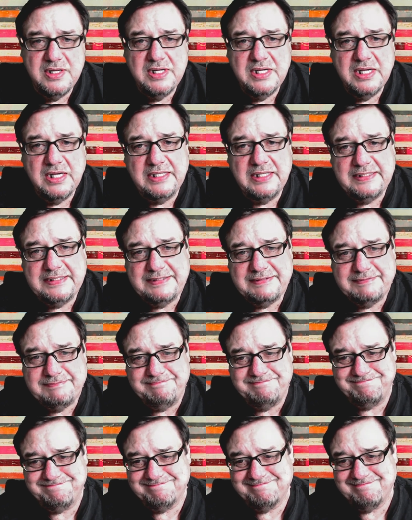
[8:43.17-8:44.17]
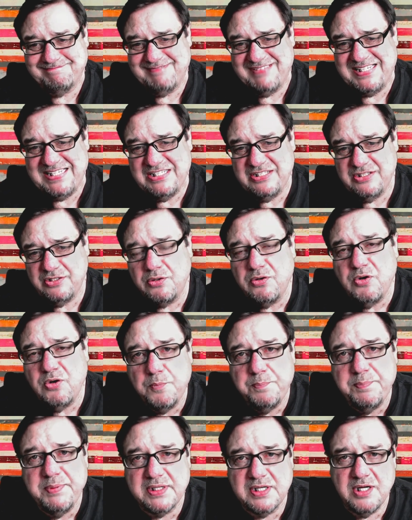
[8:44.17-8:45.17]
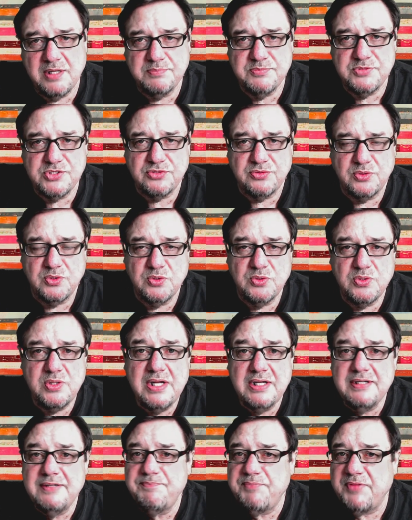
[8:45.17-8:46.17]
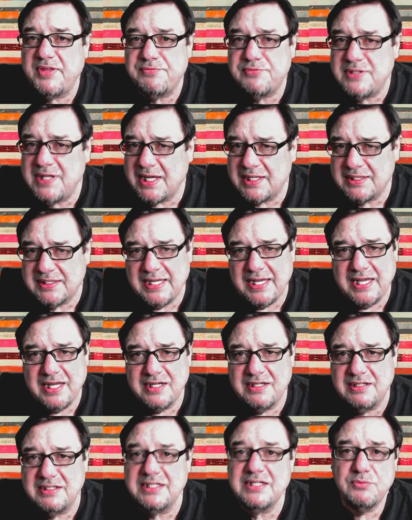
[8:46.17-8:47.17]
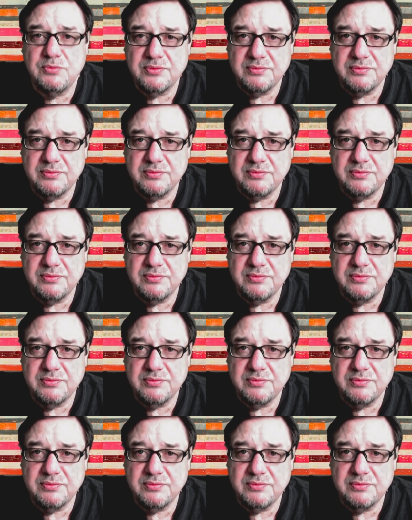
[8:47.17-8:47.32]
Um, you know, hope it comes through. If not that, it